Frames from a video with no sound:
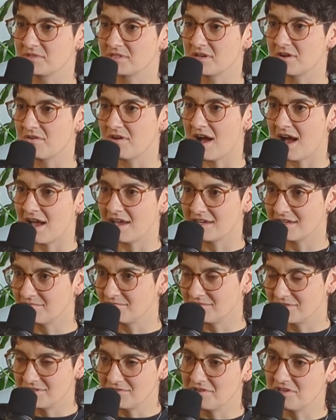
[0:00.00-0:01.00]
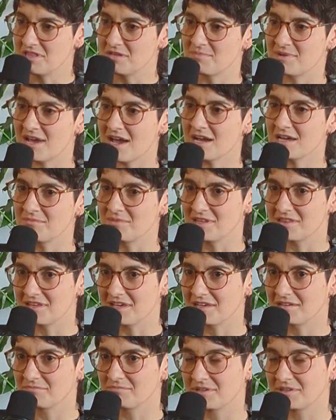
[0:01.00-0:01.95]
So I am doing the monogamy thing.